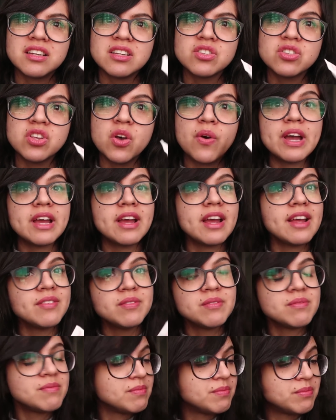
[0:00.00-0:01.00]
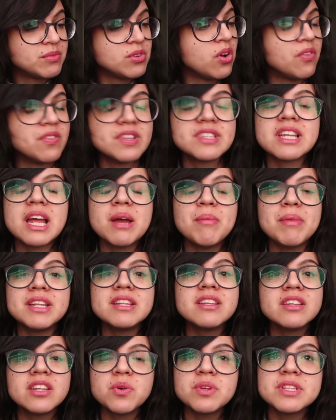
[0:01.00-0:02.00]
So I all this time I
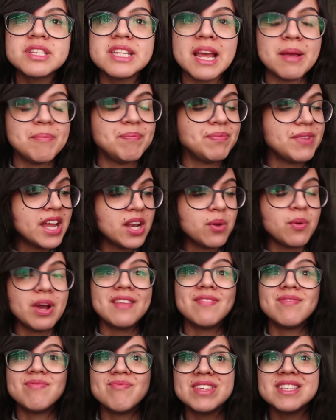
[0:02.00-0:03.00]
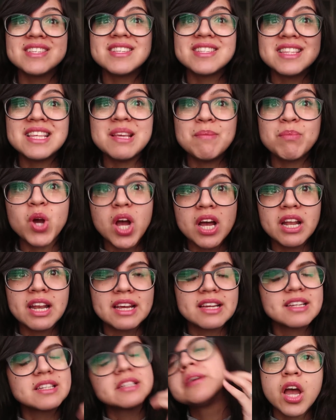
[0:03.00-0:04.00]
didn't know its name. Anyway, this is the
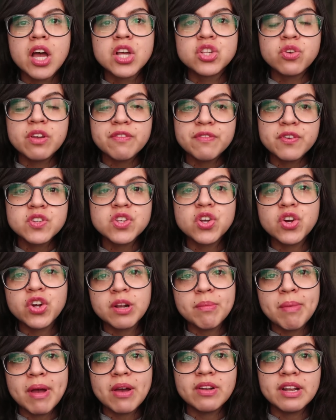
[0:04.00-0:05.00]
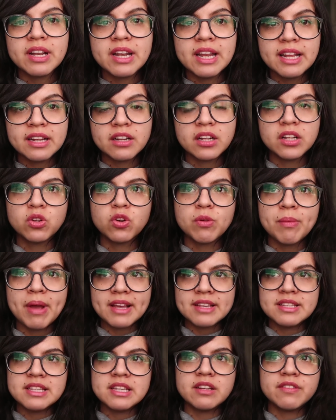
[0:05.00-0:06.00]
product. So I first heard about it in Allure
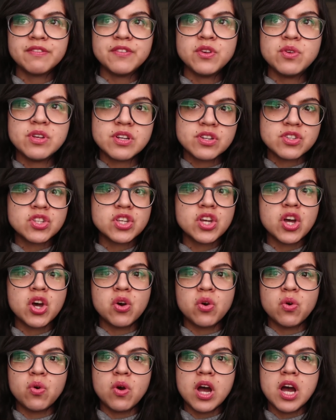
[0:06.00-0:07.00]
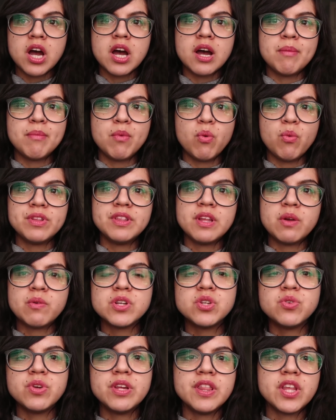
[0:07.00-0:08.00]
magazine a few years ago when they
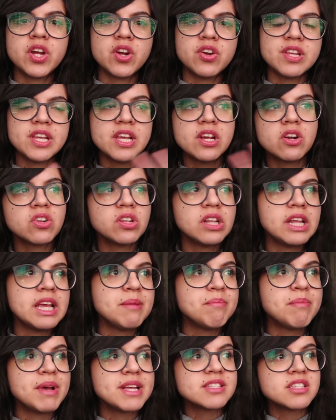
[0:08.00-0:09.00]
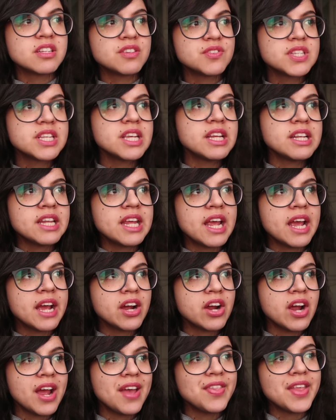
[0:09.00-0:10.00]
were doing their yearly best of
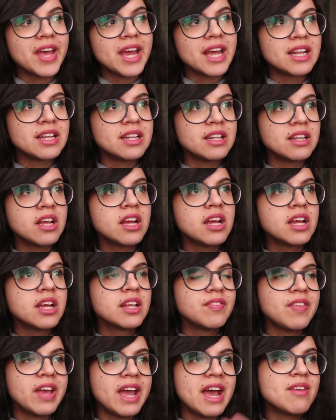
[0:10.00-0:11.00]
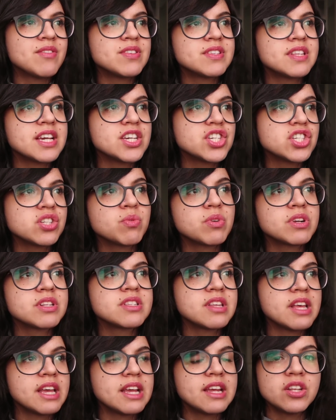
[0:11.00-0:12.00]
skincare, and then they have a section where
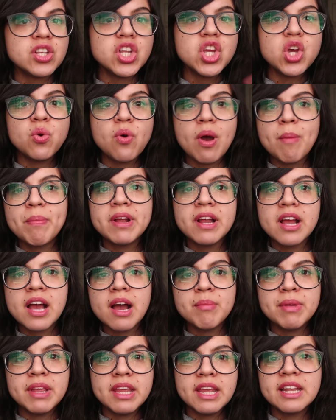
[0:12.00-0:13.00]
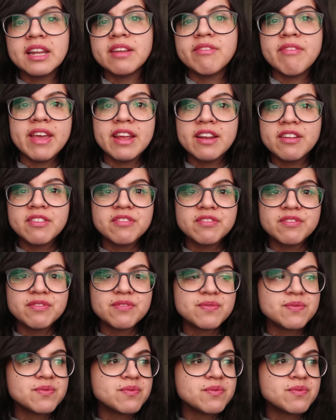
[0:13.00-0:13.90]
it's like new up and coming innovative